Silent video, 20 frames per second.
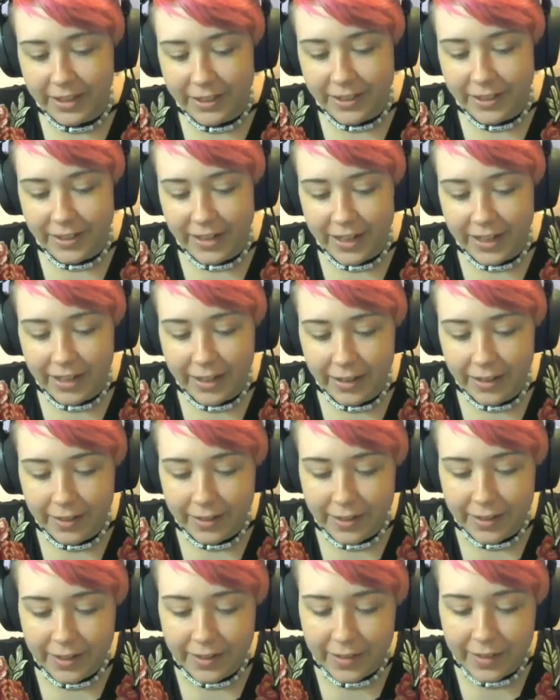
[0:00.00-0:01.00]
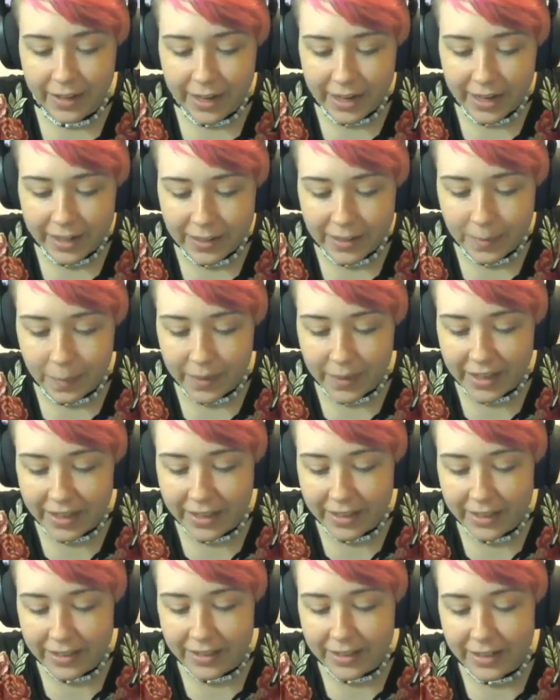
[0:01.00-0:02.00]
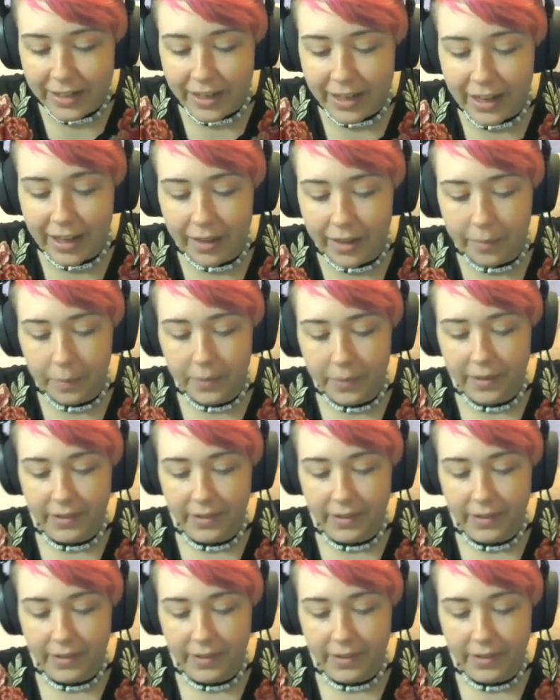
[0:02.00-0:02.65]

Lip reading: string through the next bead that's sticking up,